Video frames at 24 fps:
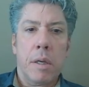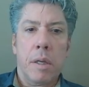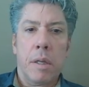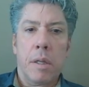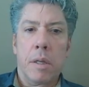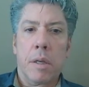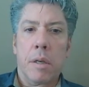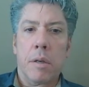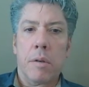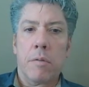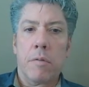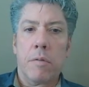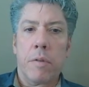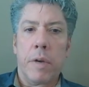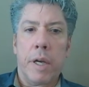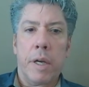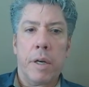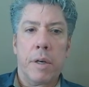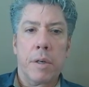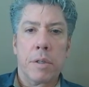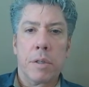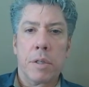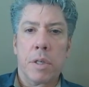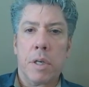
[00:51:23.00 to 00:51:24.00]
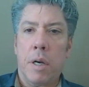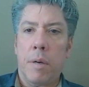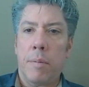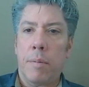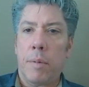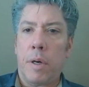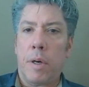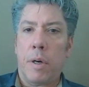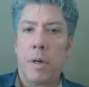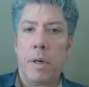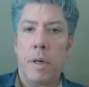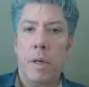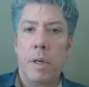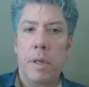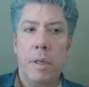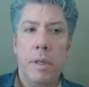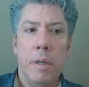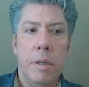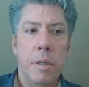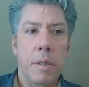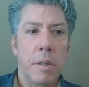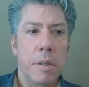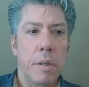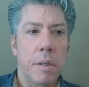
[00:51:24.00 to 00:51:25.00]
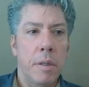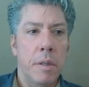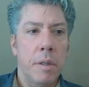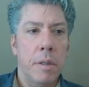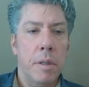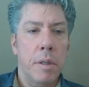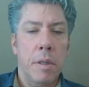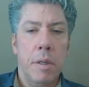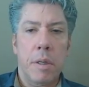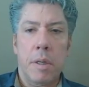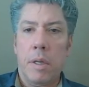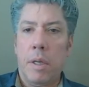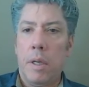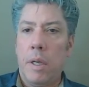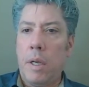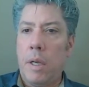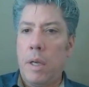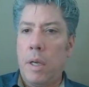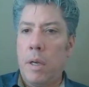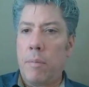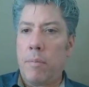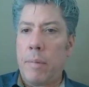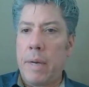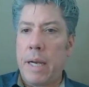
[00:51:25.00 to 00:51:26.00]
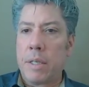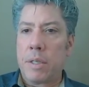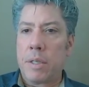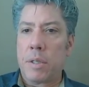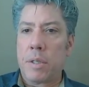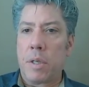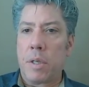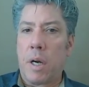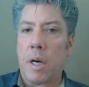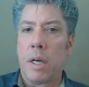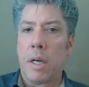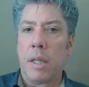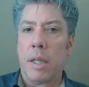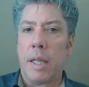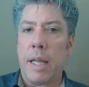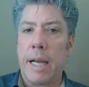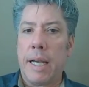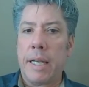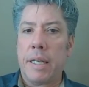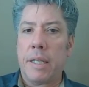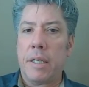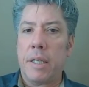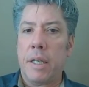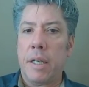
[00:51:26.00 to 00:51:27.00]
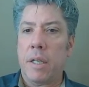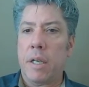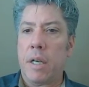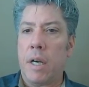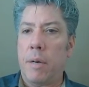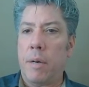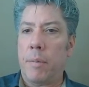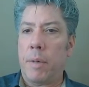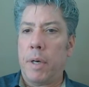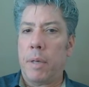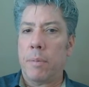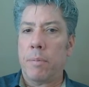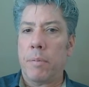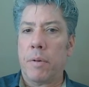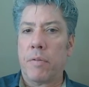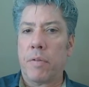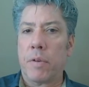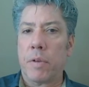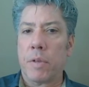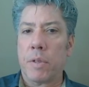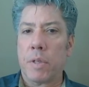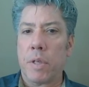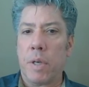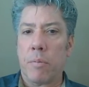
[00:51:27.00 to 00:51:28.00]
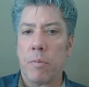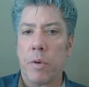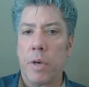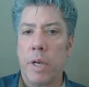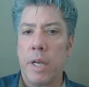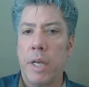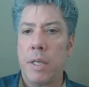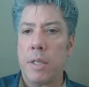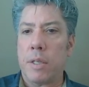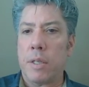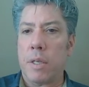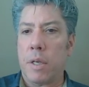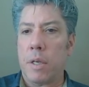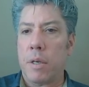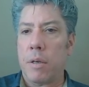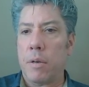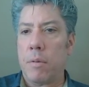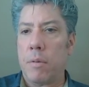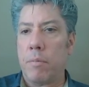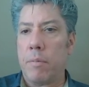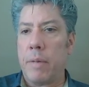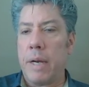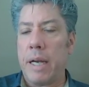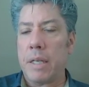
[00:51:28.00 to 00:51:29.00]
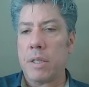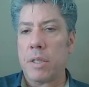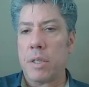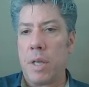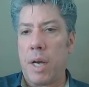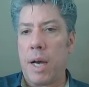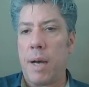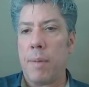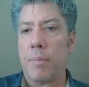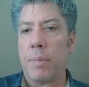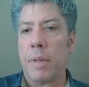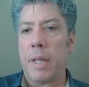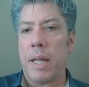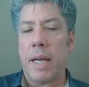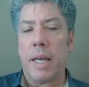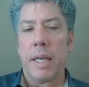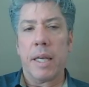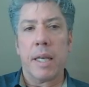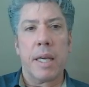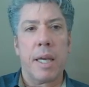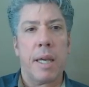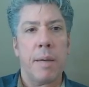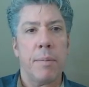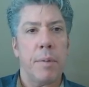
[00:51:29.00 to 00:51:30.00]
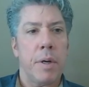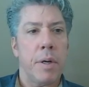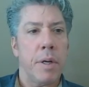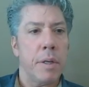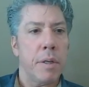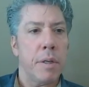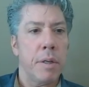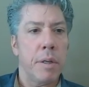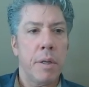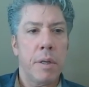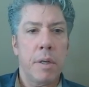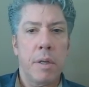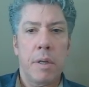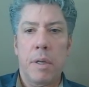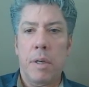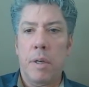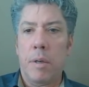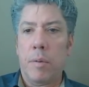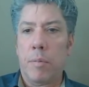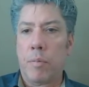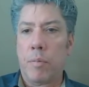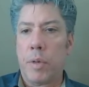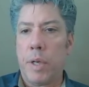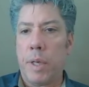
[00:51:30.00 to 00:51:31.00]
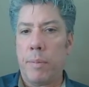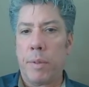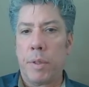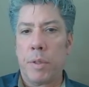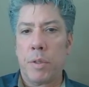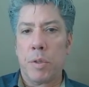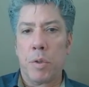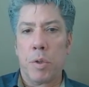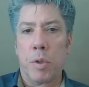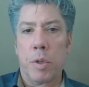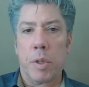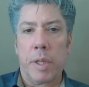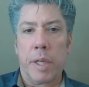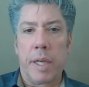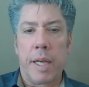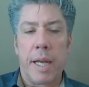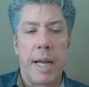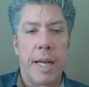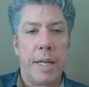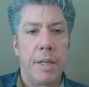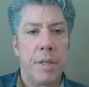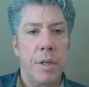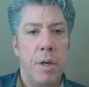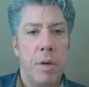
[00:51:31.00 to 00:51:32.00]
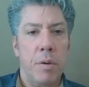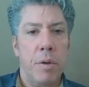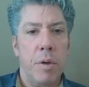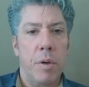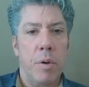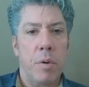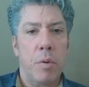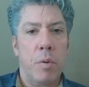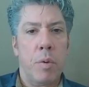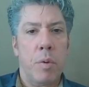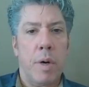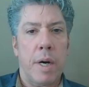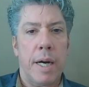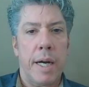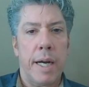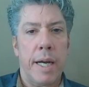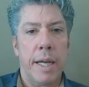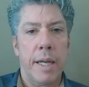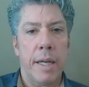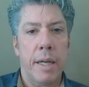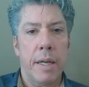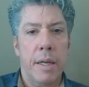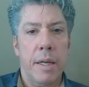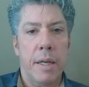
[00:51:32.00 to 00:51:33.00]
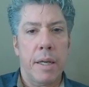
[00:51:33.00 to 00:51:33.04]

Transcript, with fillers: The conveyors come on. My start light did come on, but for some reason, my stop light came on prematurely. I don't know why.